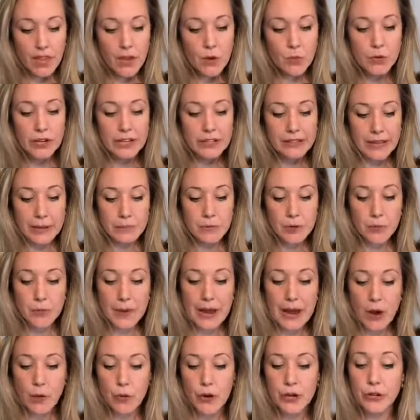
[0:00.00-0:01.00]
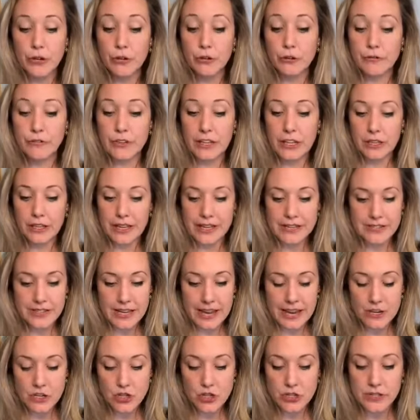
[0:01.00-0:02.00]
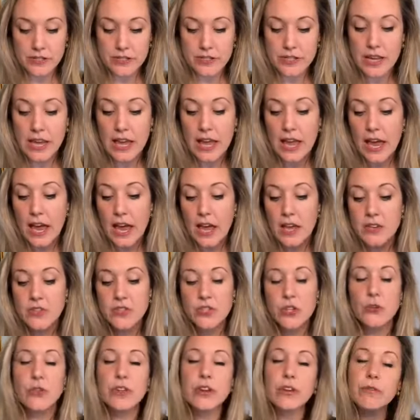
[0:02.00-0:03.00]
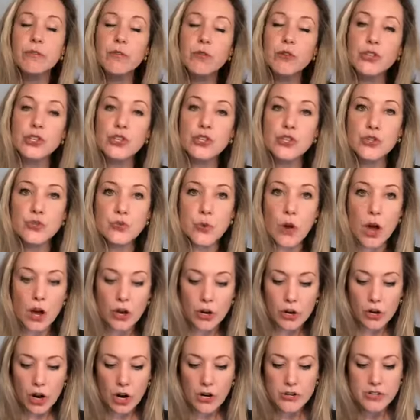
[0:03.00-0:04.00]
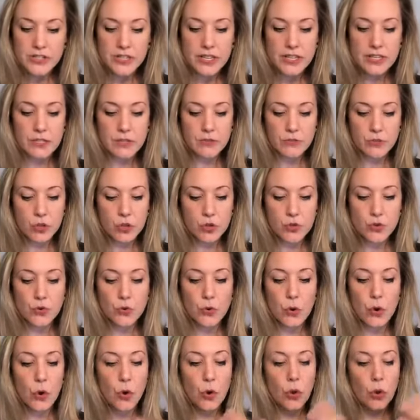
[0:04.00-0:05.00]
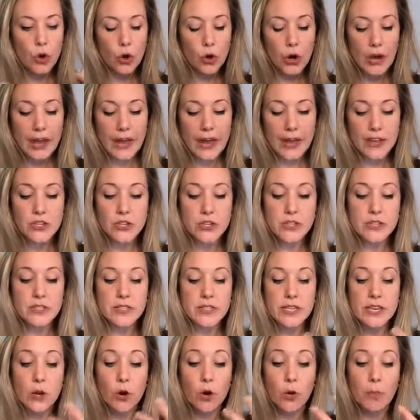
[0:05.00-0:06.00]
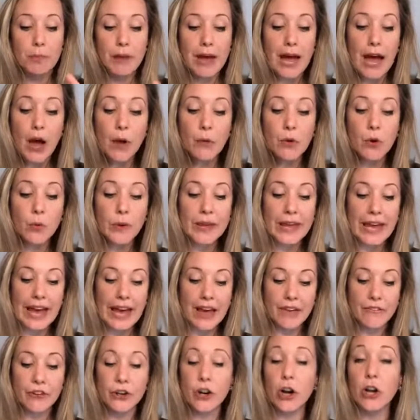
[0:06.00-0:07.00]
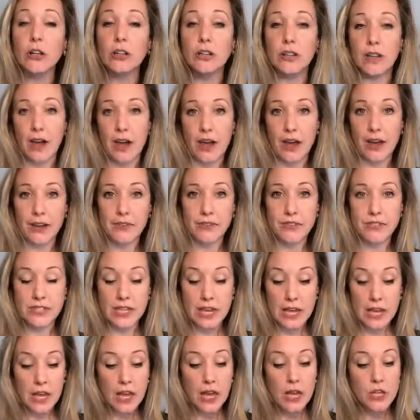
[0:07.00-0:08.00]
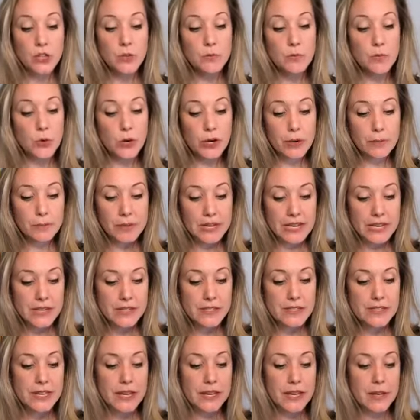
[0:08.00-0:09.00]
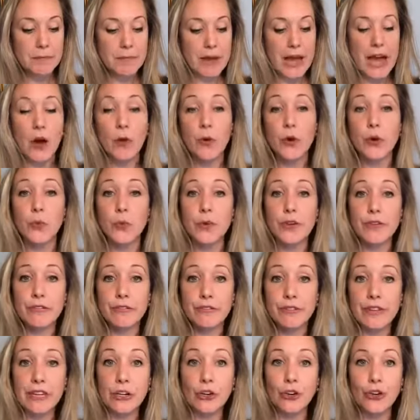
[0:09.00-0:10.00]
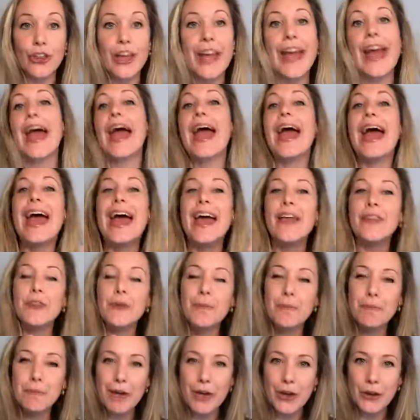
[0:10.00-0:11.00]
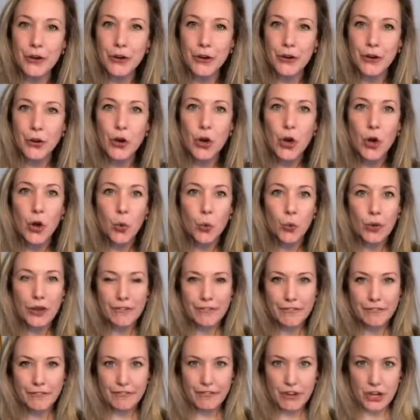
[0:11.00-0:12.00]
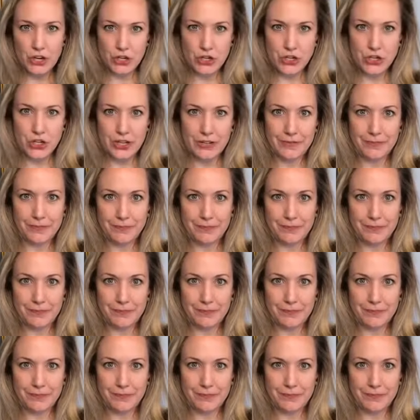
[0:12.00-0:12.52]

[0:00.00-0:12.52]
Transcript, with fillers: Reclaim your power, you'll feel less anxious. So, therefore, the stronger our sense of control or agency or power we have in our lives, the more at peace and empowered we feel, and the better we function.